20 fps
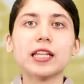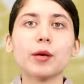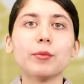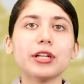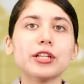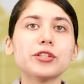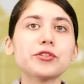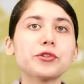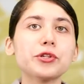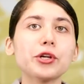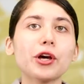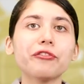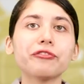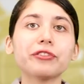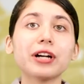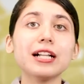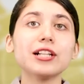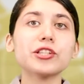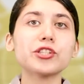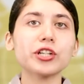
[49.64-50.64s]
The Ministry
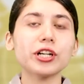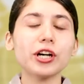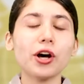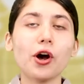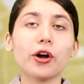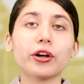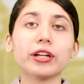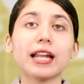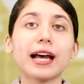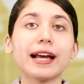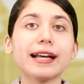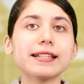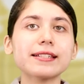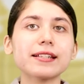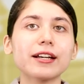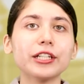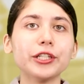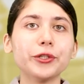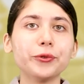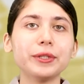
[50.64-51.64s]
of Culture
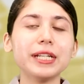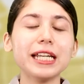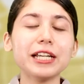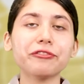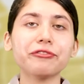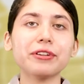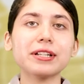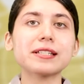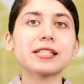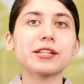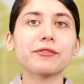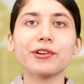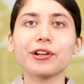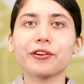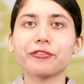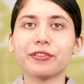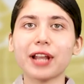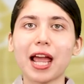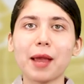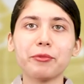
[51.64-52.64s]
organized a unique
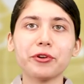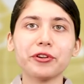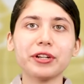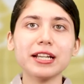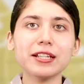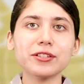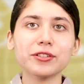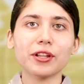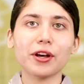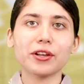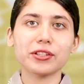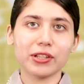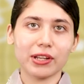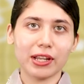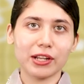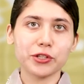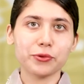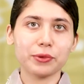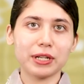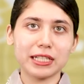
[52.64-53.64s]
Festival of Libraries
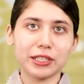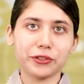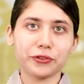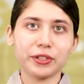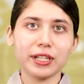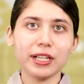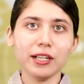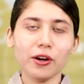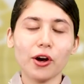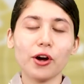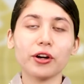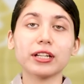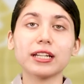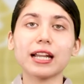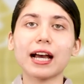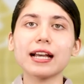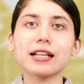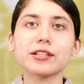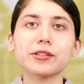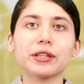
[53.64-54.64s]
2023,
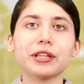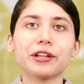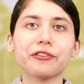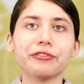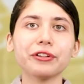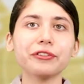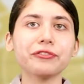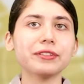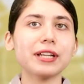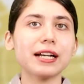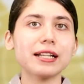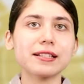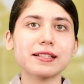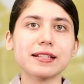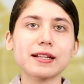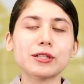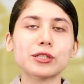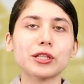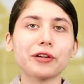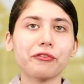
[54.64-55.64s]
organized on the 5th and
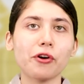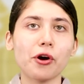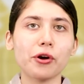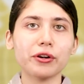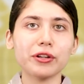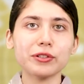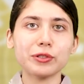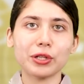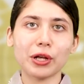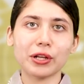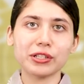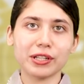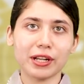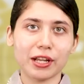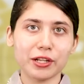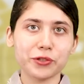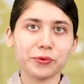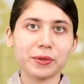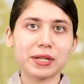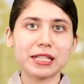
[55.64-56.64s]
6th of August
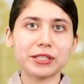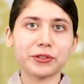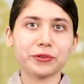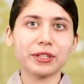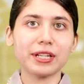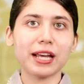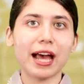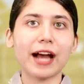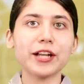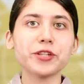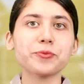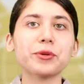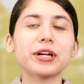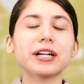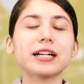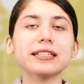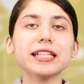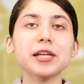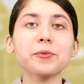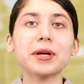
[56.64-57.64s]
2023 at
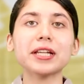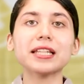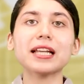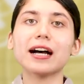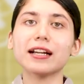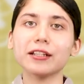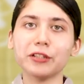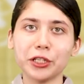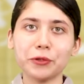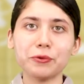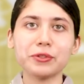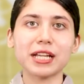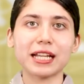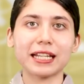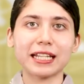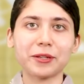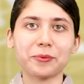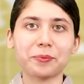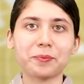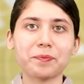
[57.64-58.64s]
Pragati Maidan, New
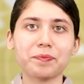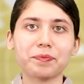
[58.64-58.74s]
Delhi.